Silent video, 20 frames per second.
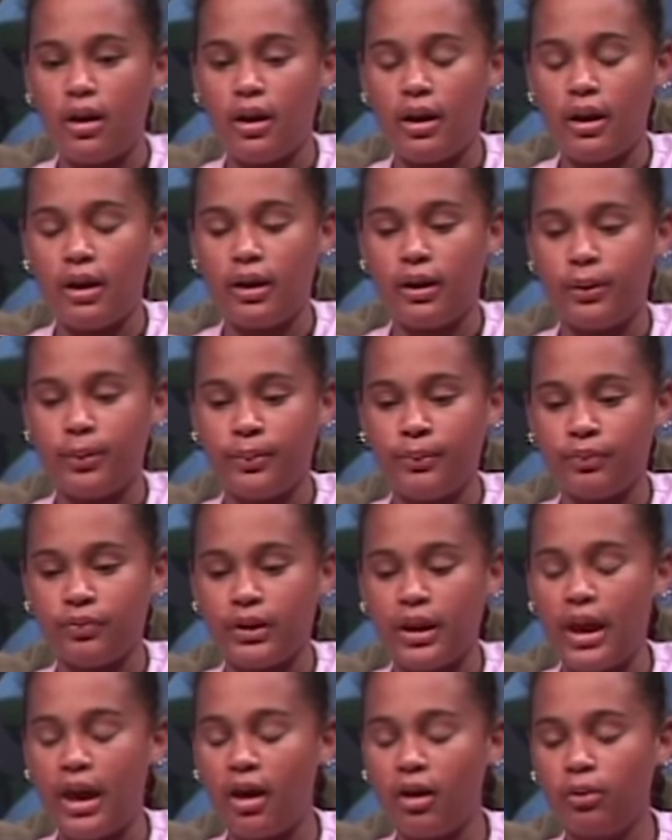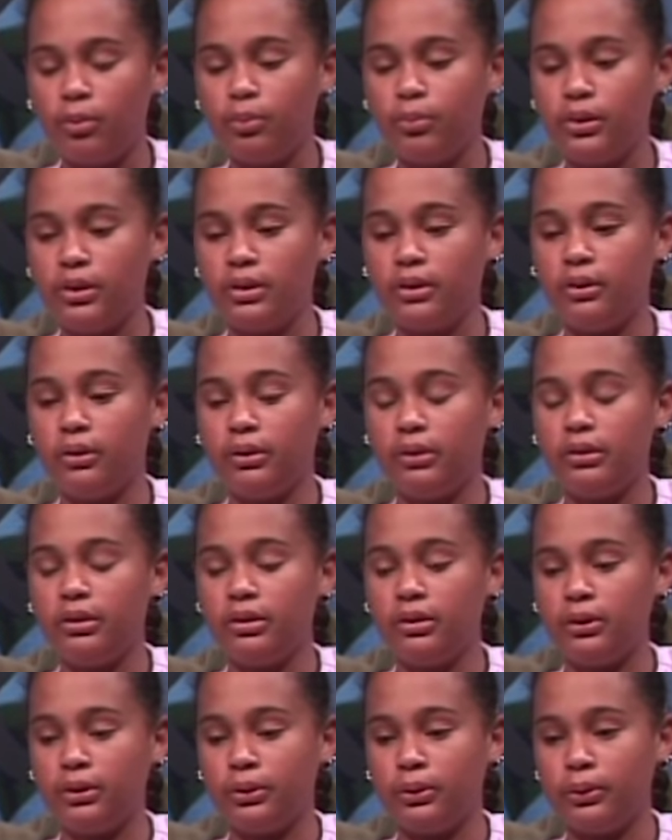help you
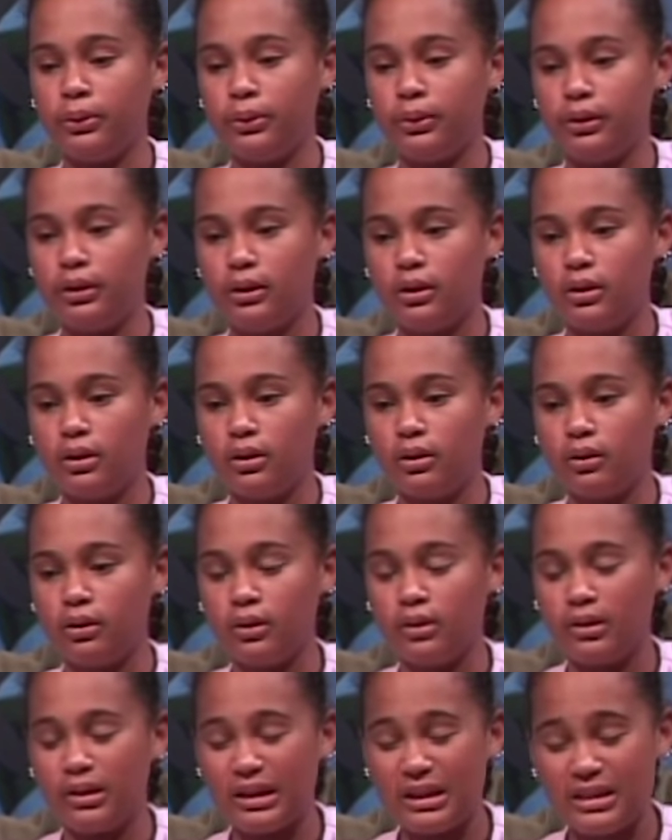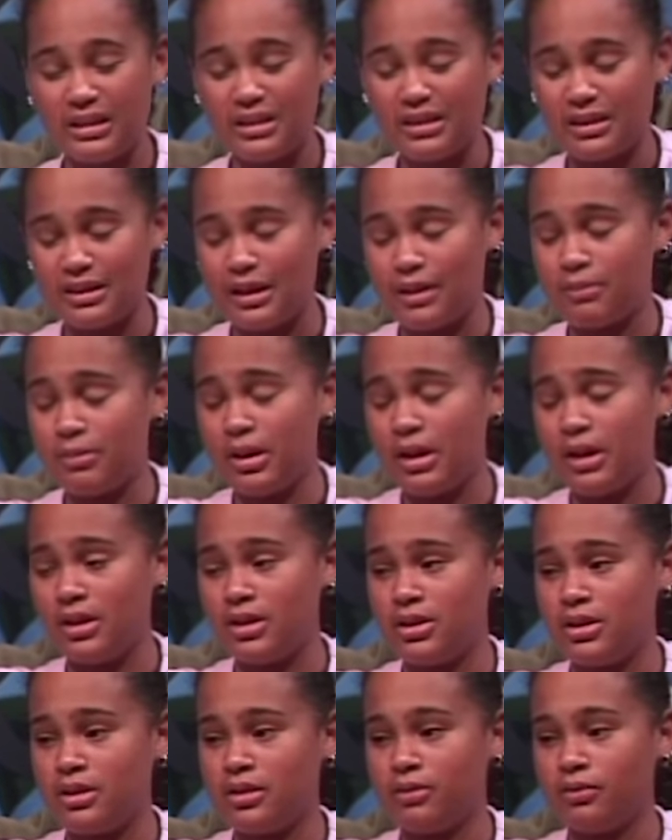to resist the
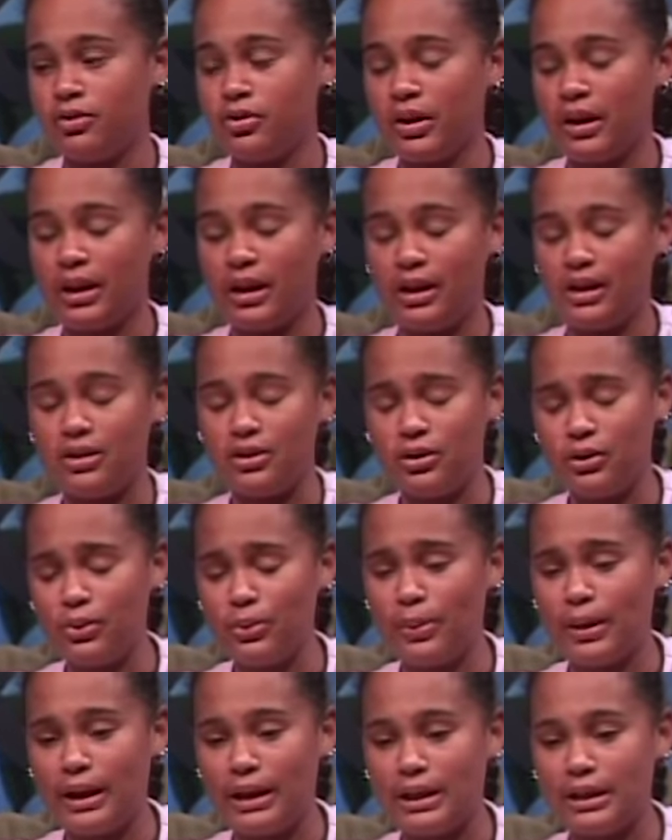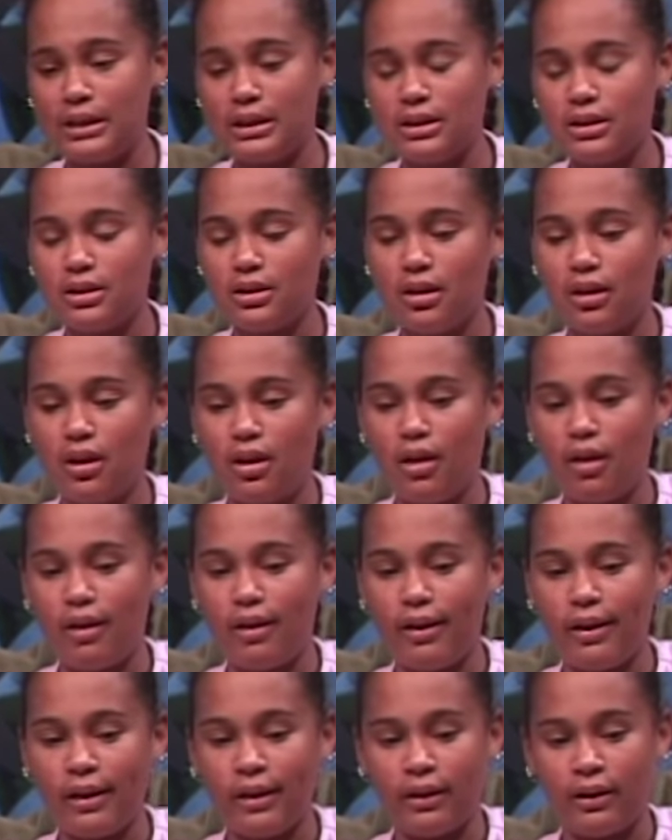temptation of drinking too much,
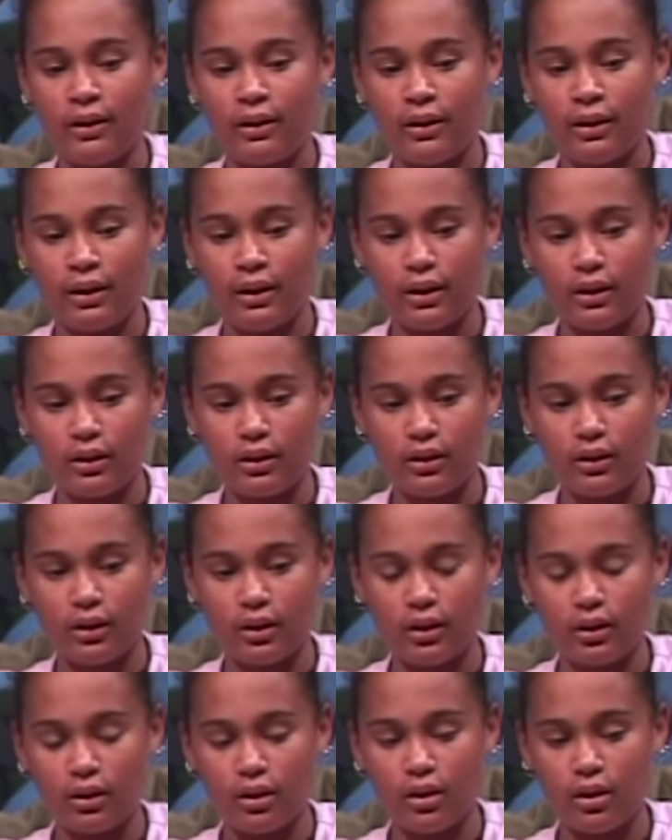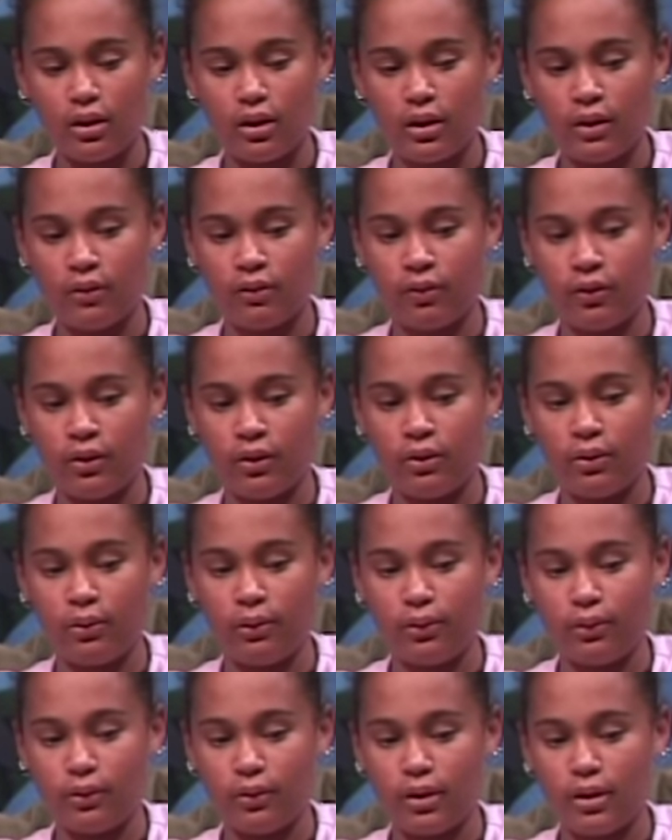and give
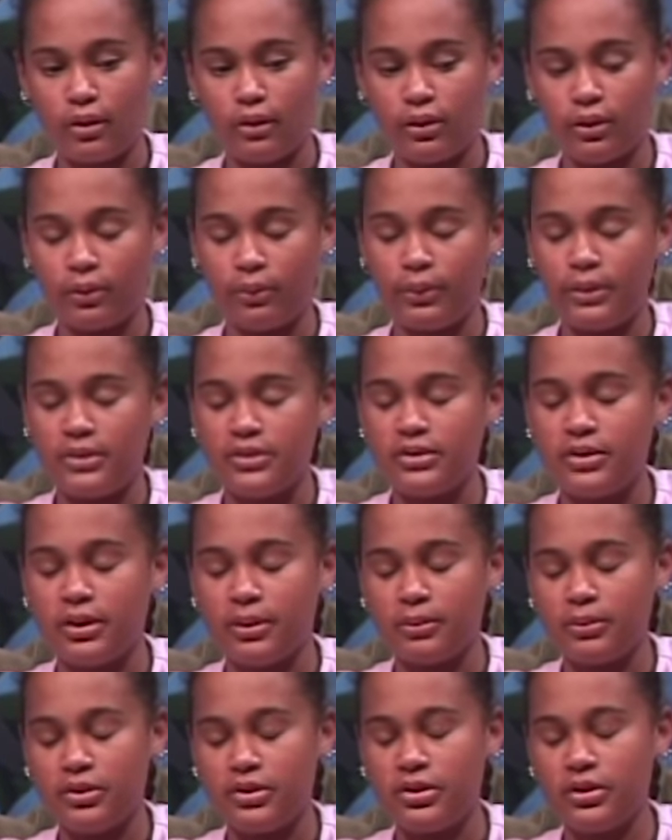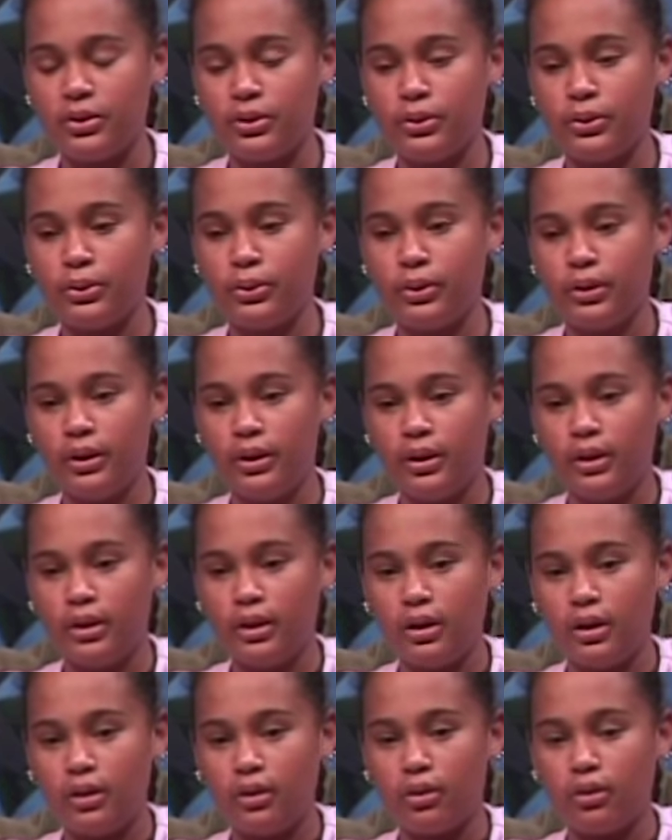you the wisdom to
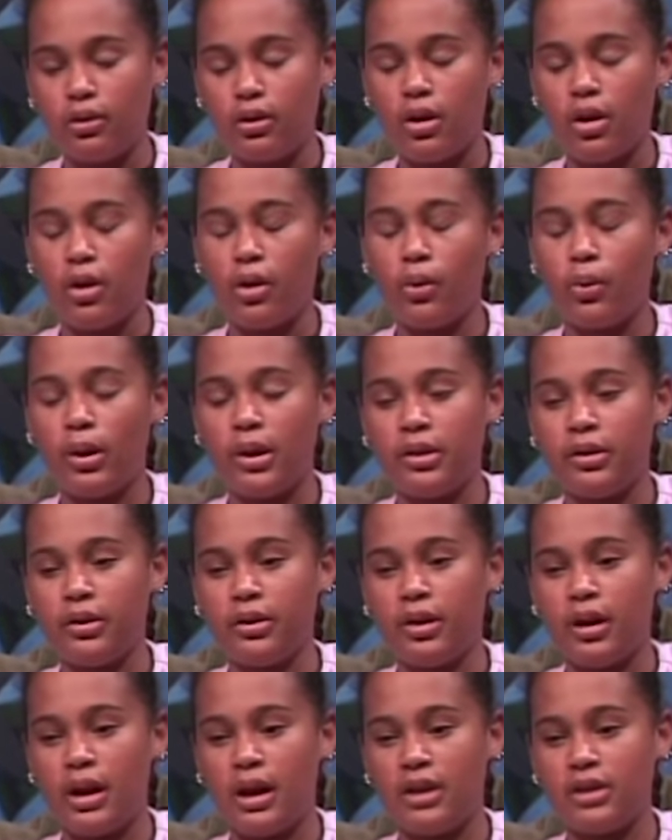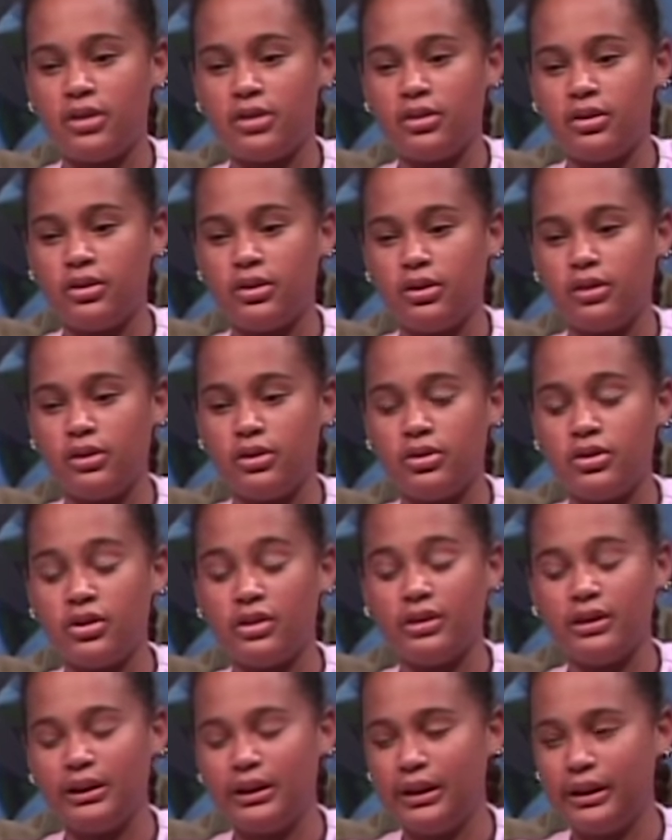know whether or not you
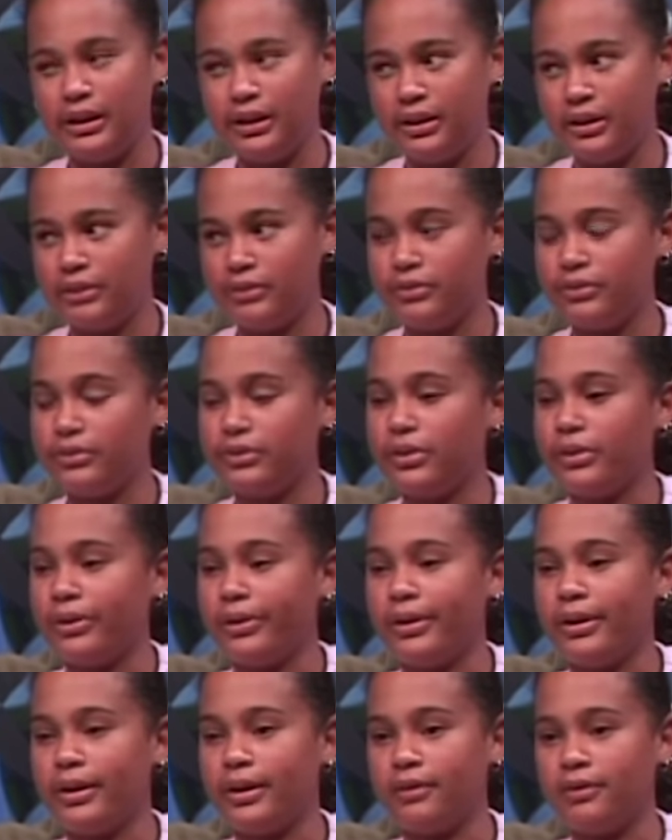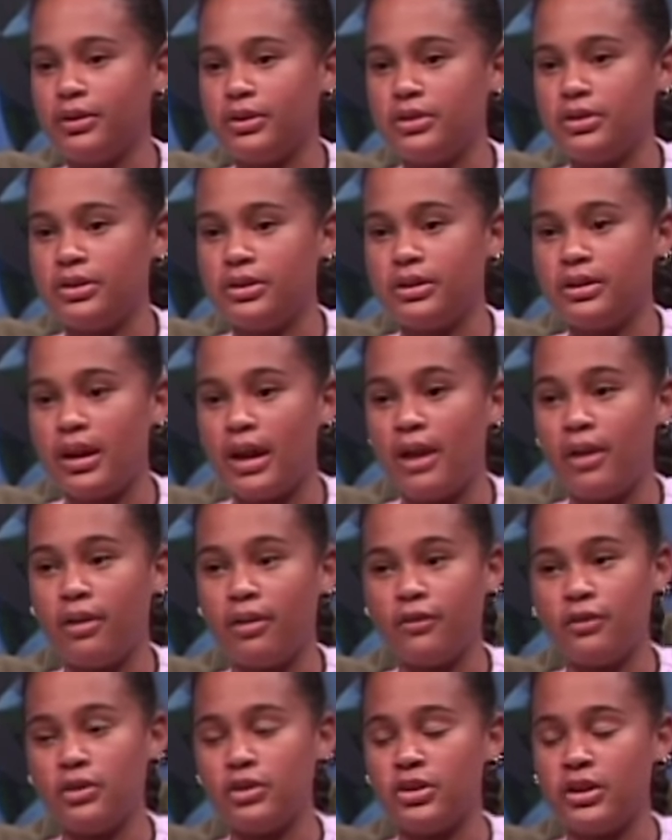should leave, or if you should stay, or
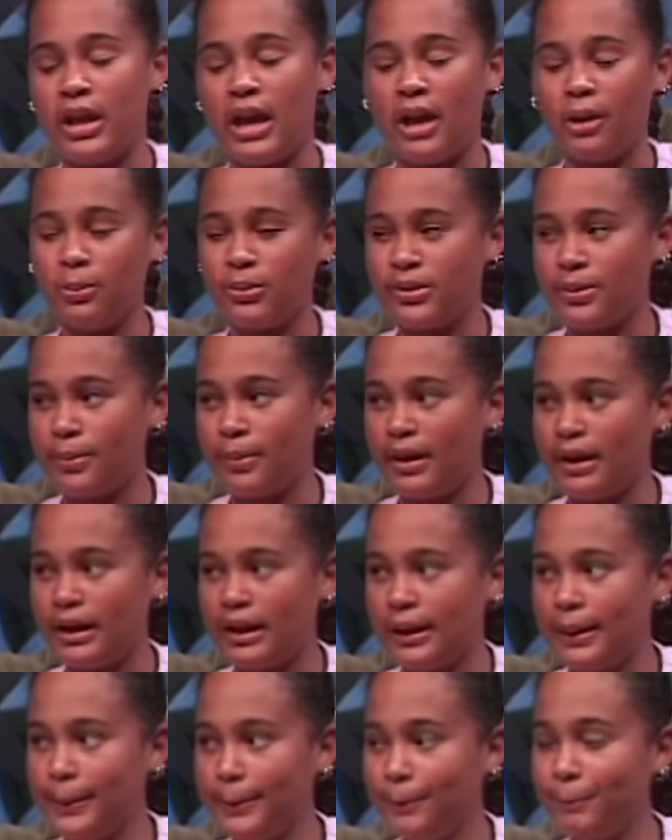if you should help somebody.